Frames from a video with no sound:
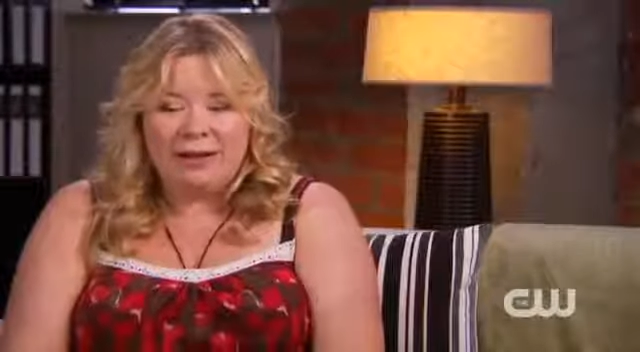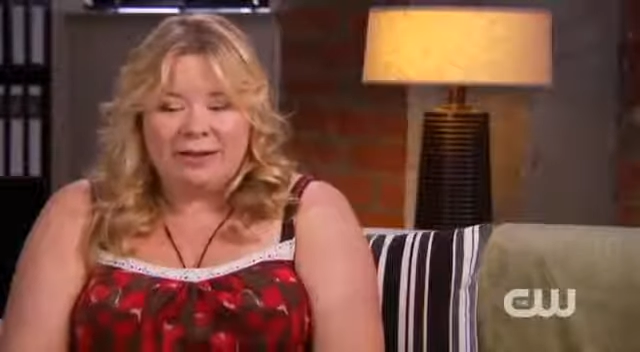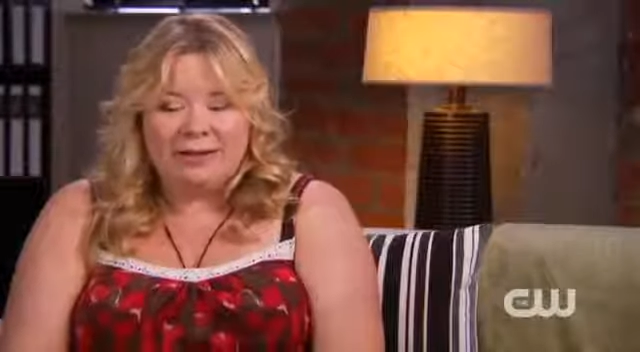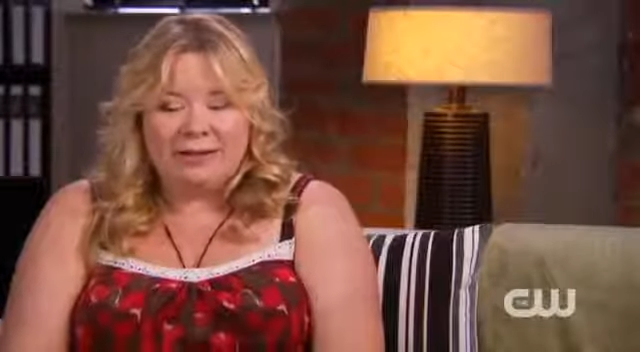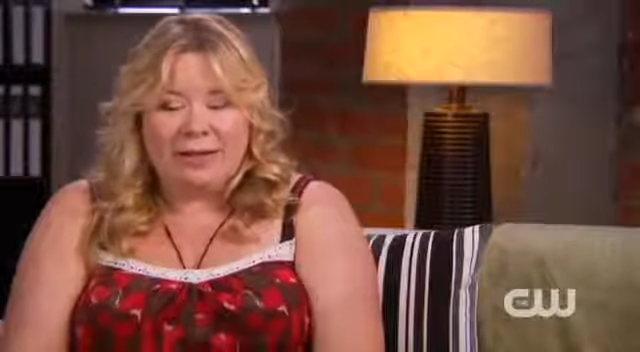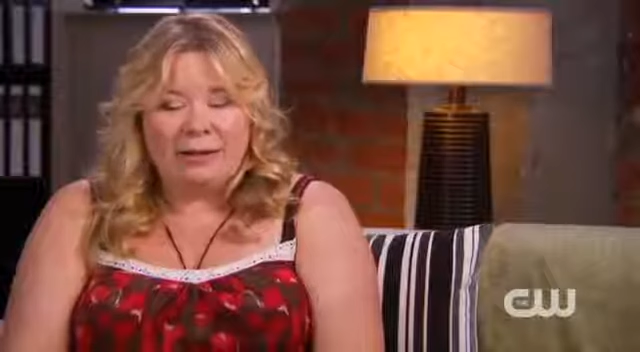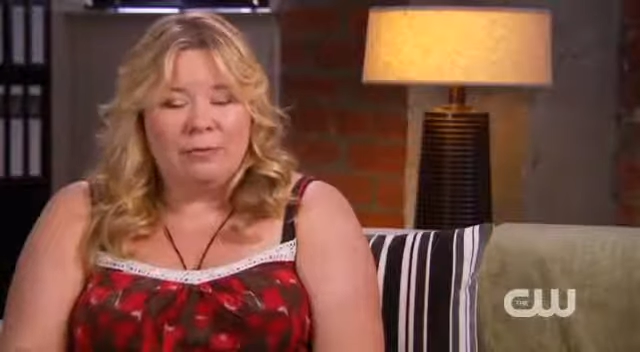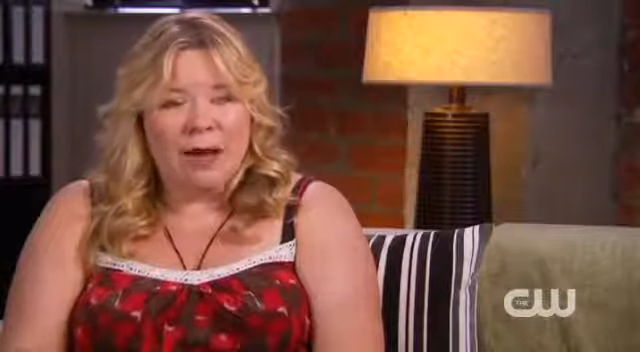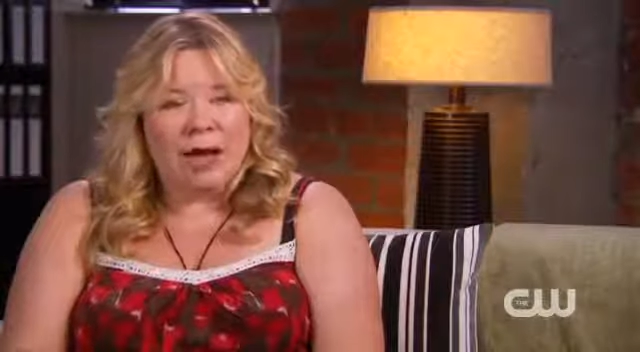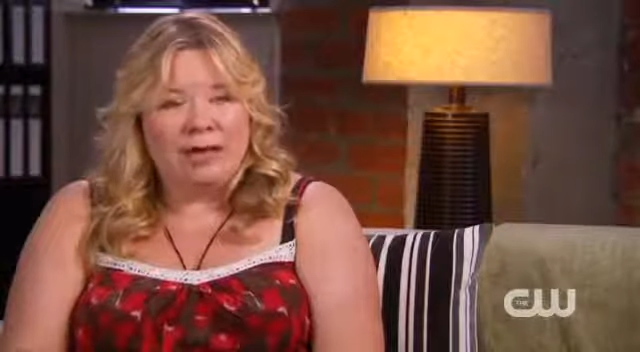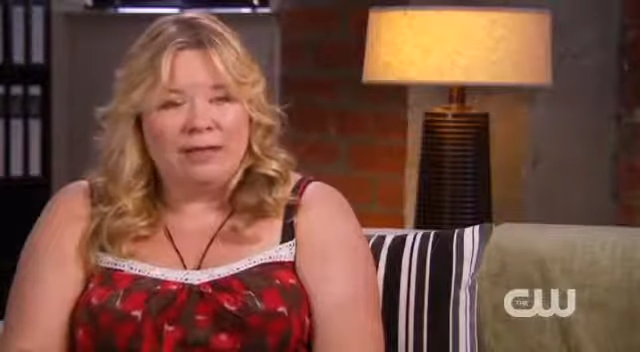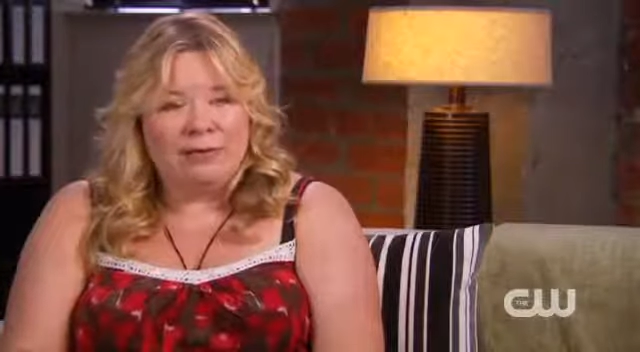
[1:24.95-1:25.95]
to say
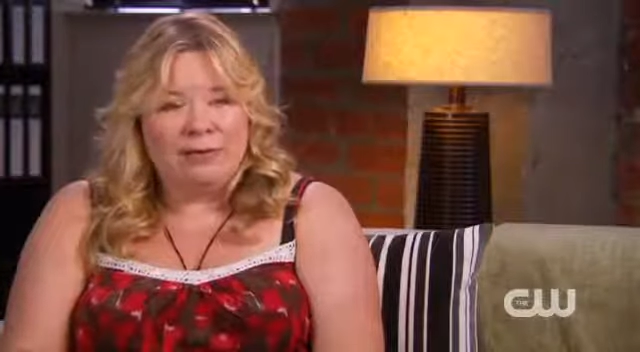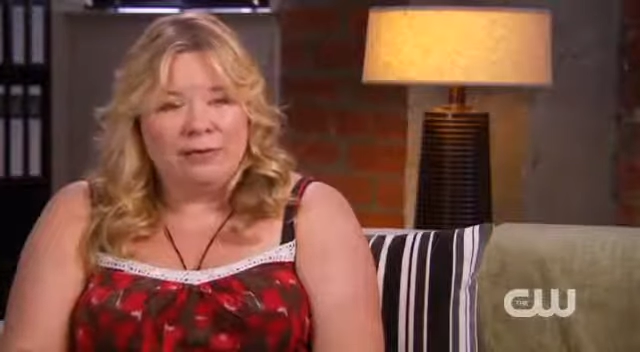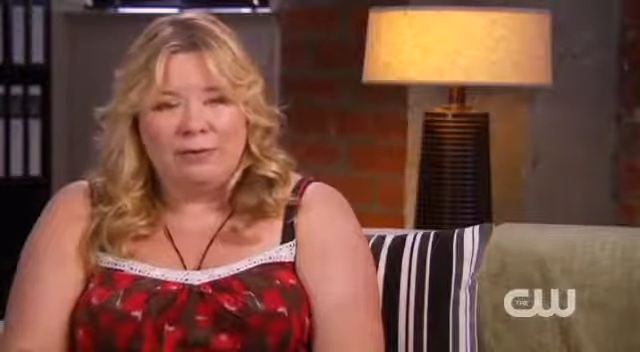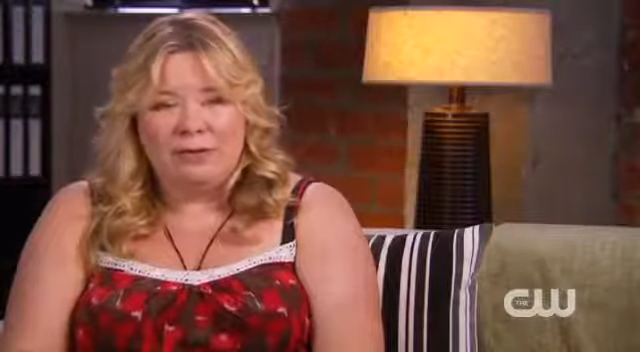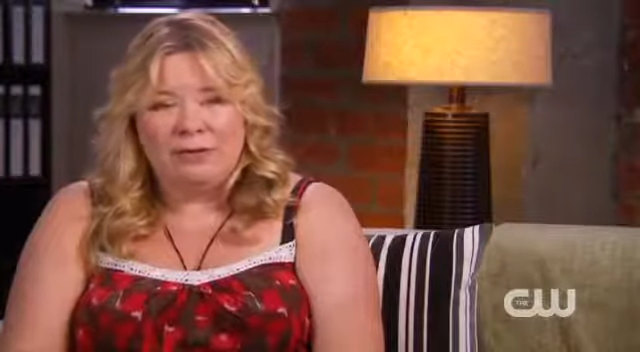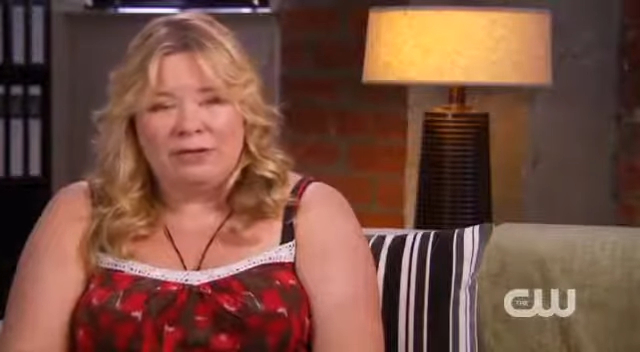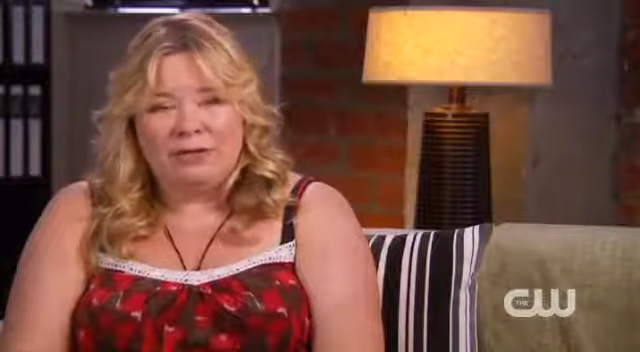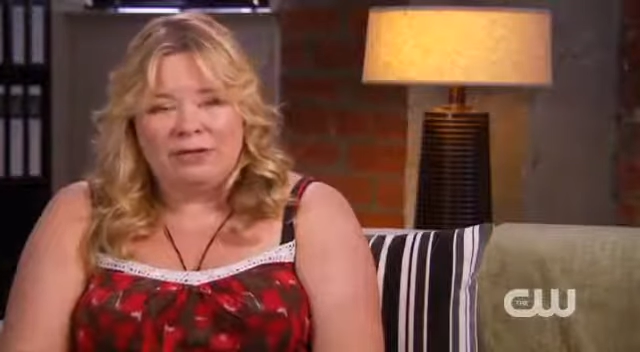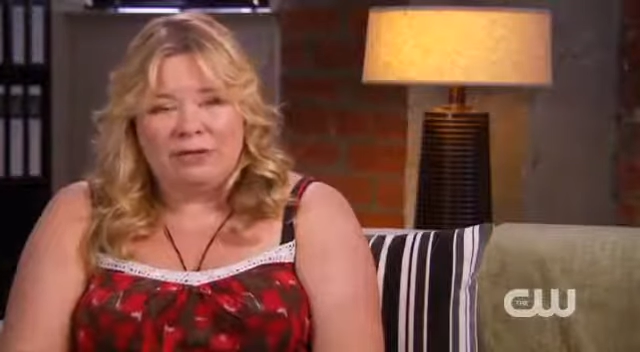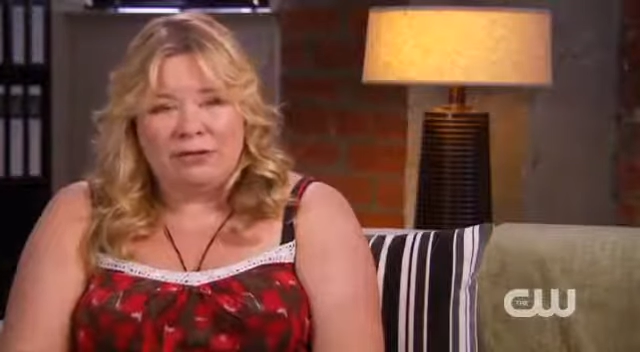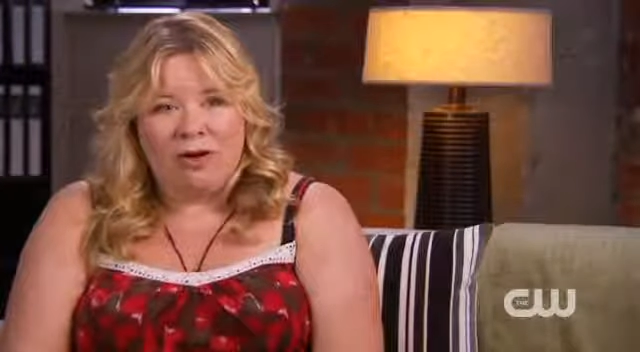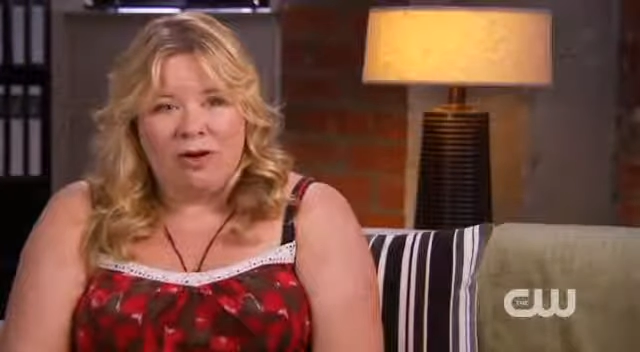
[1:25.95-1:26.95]
goodbye to such a
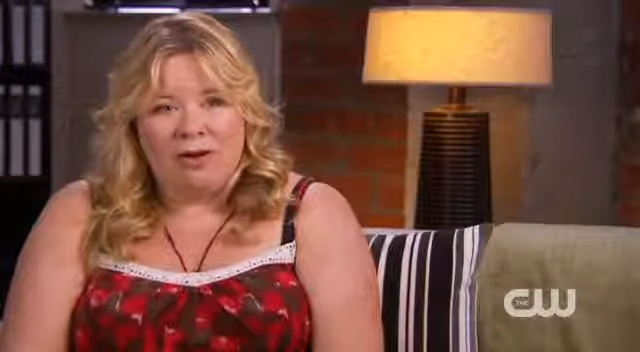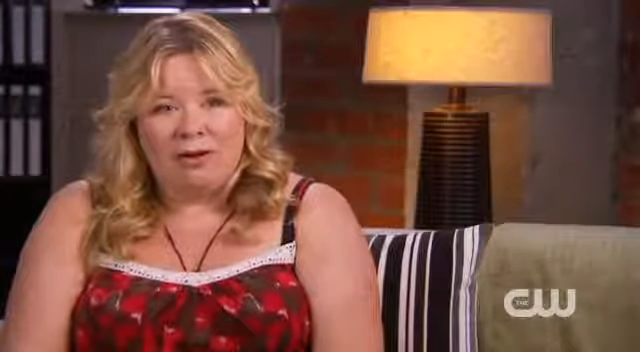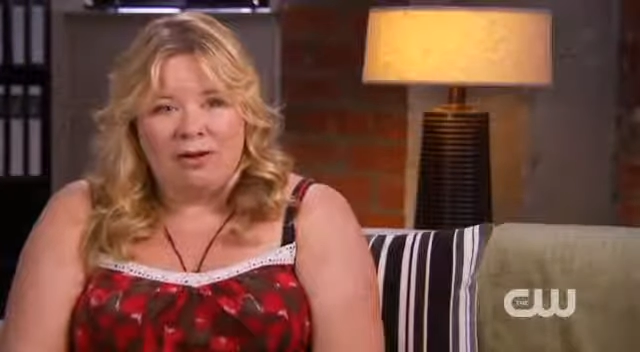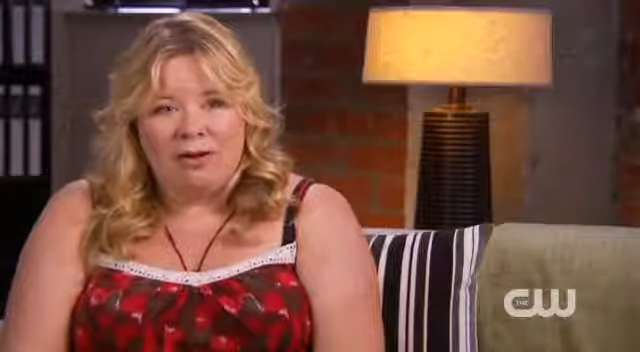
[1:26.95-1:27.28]
strong